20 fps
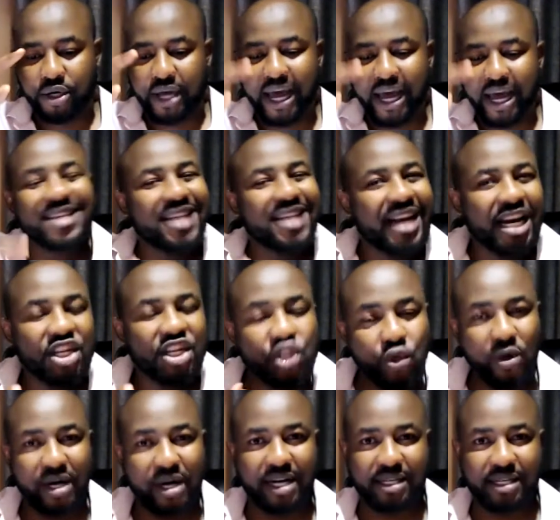as an
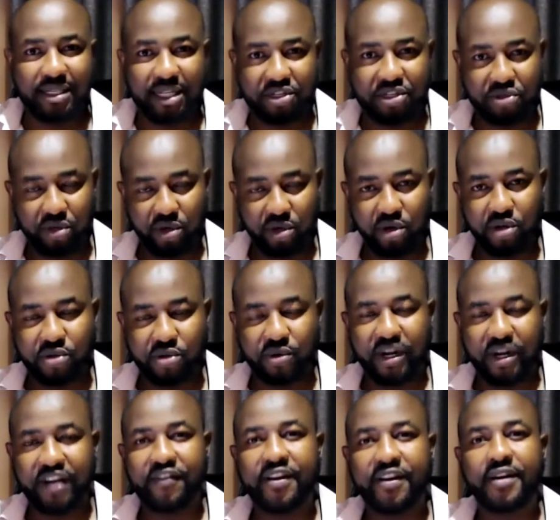assurance that you'll go to
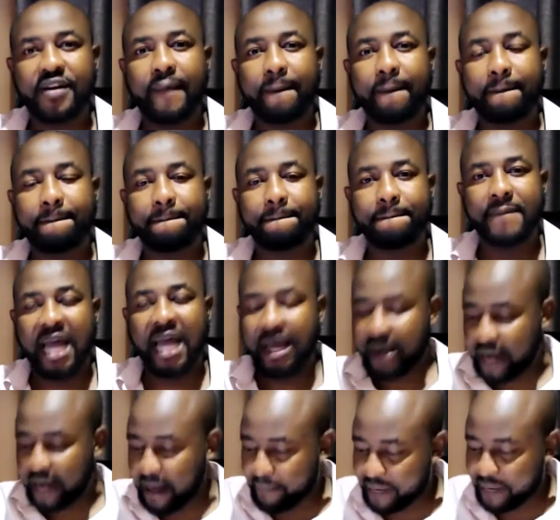heaven.
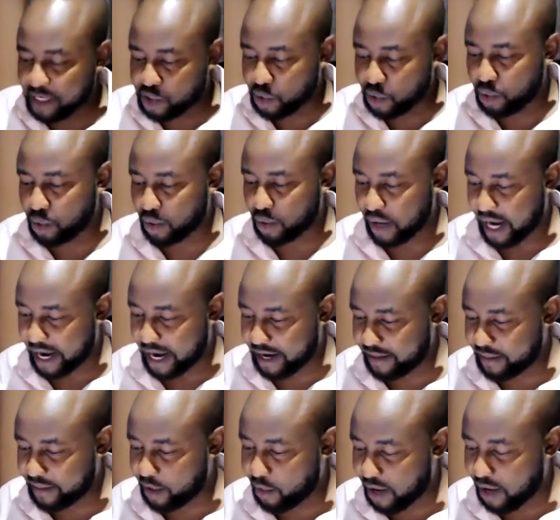Number two,
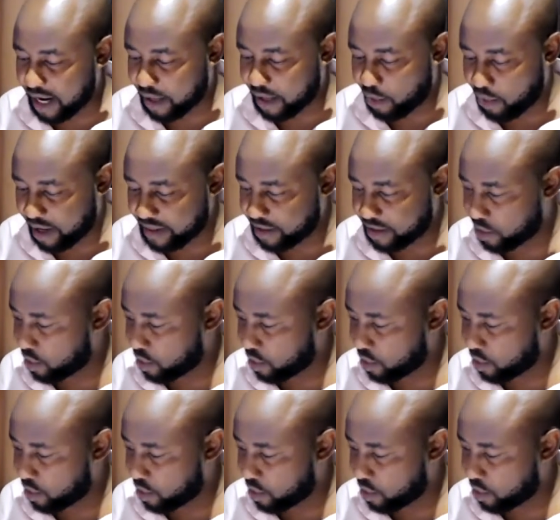another work why the